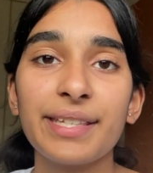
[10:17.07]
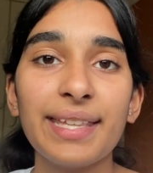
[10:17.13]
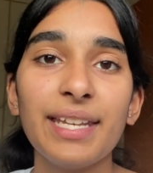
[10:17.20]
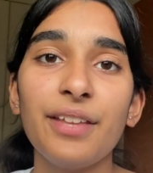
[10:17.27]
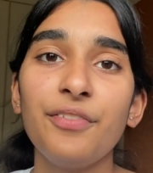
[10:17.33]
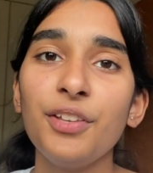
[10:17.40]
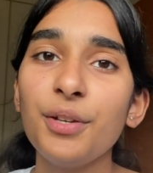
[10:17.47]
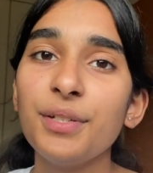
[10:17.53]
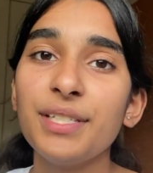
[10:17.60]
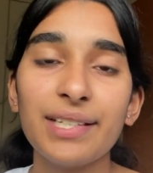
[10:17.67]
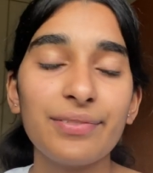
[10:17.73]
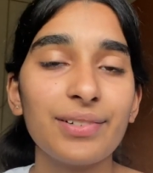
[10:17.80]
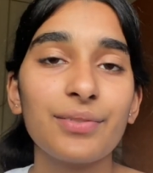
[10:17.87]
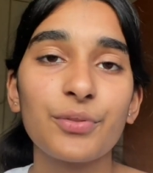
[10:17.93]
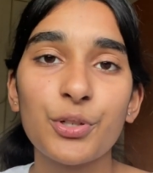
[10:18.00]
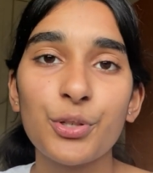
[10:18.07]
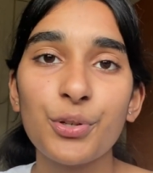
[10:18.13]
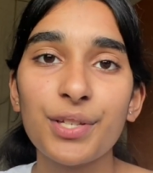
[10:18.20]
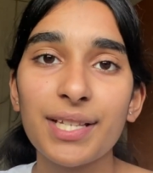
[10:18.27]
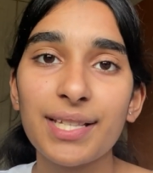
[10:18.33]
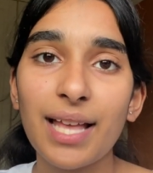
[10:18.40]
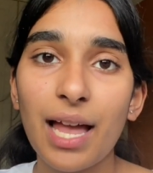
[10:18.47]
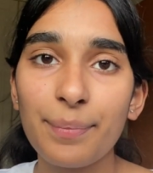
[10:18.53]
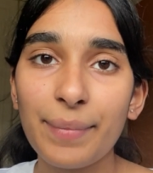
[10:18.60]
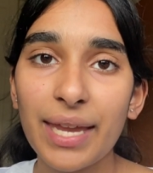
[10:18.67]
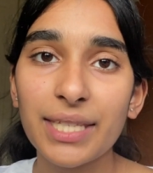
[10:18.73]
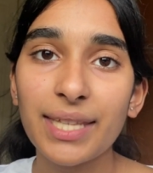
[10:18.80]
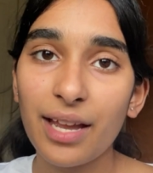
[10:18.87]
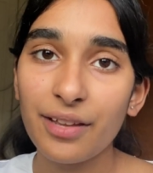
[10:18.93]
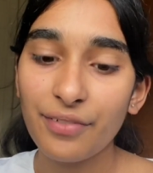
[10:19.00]
then a few different resources that I
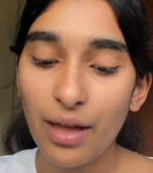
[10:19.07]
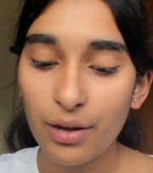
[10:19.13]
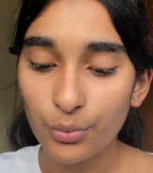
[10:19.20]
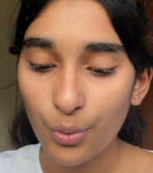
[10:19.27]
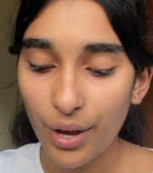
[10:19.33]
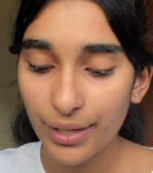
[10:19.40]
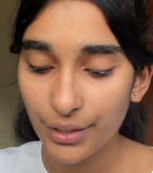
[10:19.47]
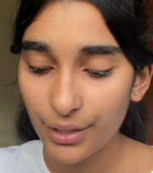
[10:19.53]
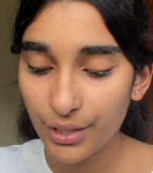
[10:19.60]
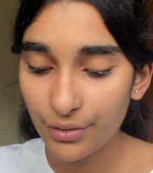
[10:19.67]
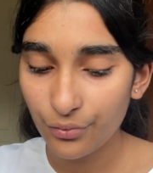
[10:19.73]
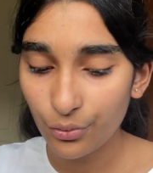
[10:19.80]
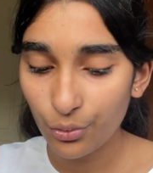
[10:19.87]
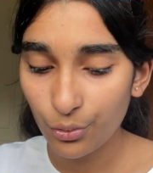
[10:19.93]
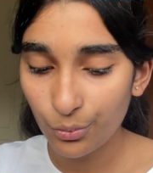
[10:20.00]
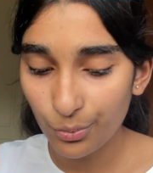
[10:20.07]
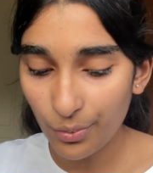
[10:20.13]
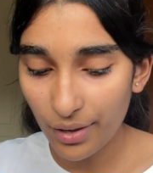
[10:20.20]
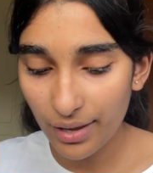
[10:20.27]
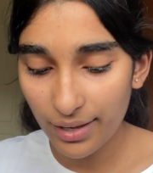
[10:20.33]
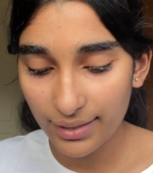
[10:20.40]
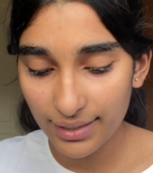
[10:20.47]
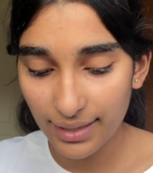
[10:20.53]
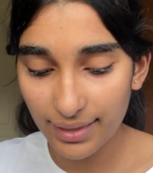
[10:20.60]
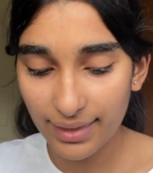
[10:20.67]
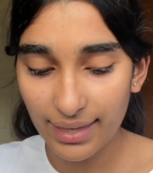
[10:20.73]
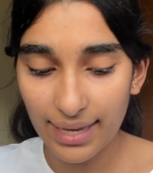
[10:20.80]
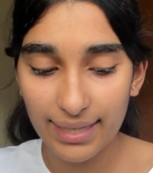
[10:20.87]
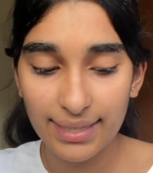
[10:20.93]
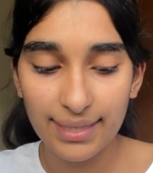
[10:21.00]
made that I found quite useful was
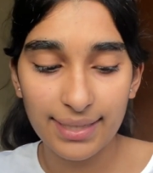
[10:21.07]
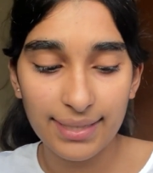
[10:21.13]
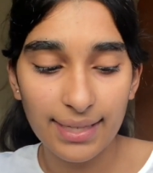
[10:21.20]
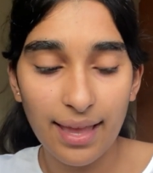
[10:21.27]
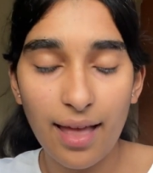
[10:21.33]
this